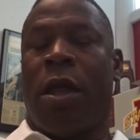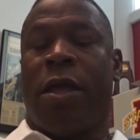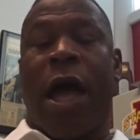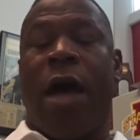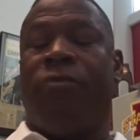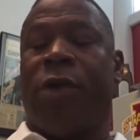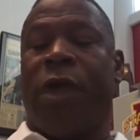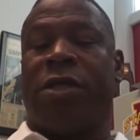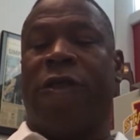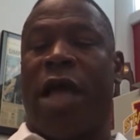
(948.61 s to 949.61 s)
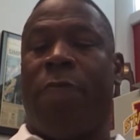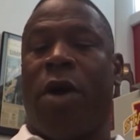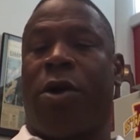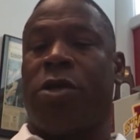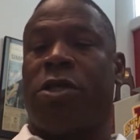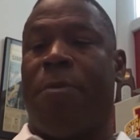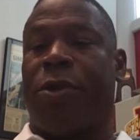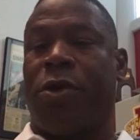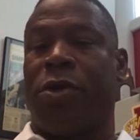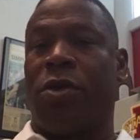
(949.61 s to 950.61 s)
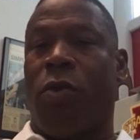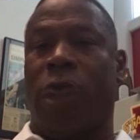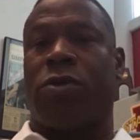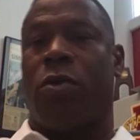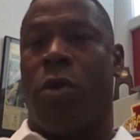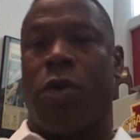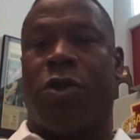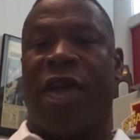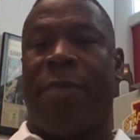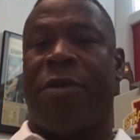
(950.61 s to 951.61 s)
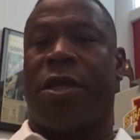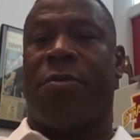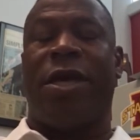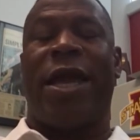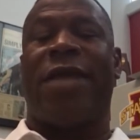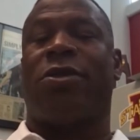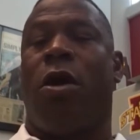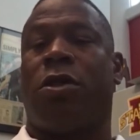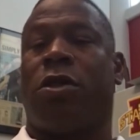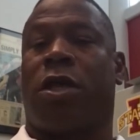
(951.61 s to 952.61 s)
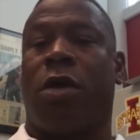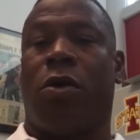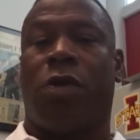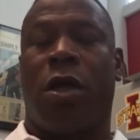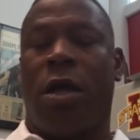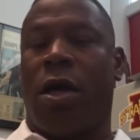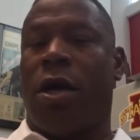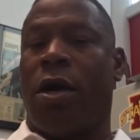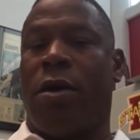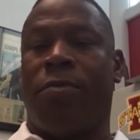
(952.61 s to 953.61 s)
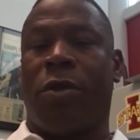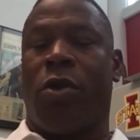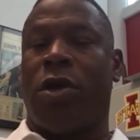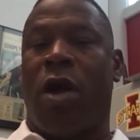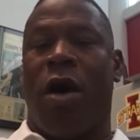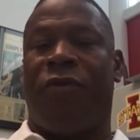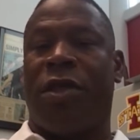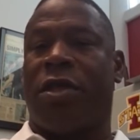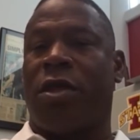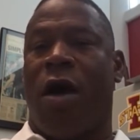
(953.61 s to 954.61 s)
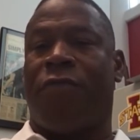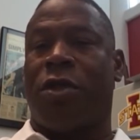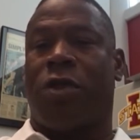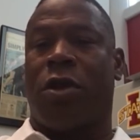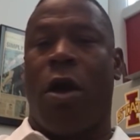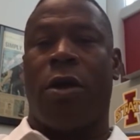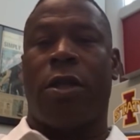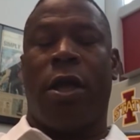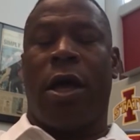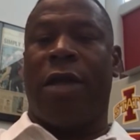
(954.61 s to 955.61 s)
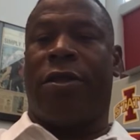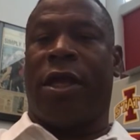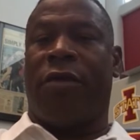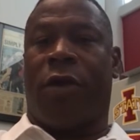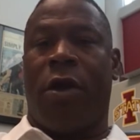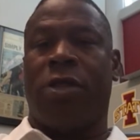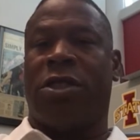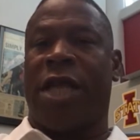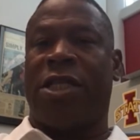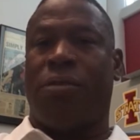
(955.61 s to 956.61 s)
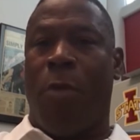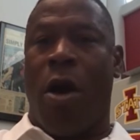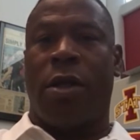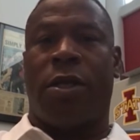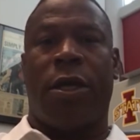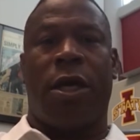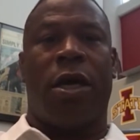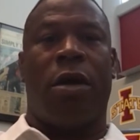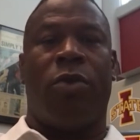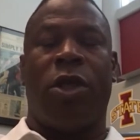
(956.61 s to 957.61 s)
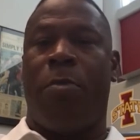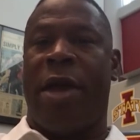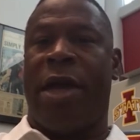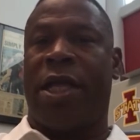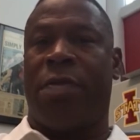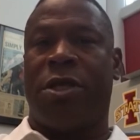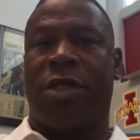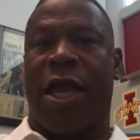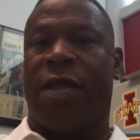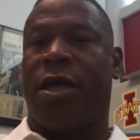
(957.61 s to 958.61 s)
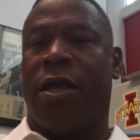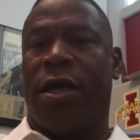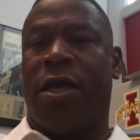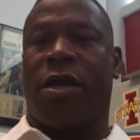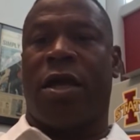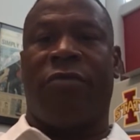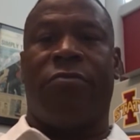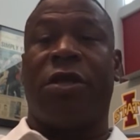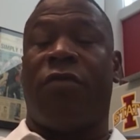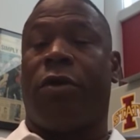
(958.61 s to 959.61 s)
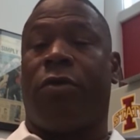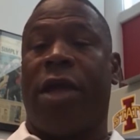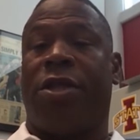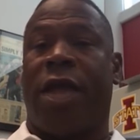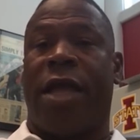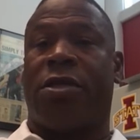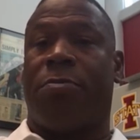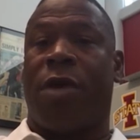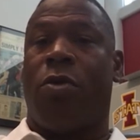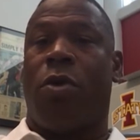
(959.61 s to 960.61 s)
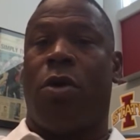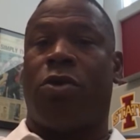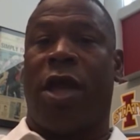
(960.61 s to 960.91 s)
Yeah, I'm very excited about Kurt's opportunity to wrestle in the World Championship. He has all the skills. You know, his offense is off the chart. I think if Kurt stays smart, we don't make any mistakes, he's going to give himself a great chance to be a world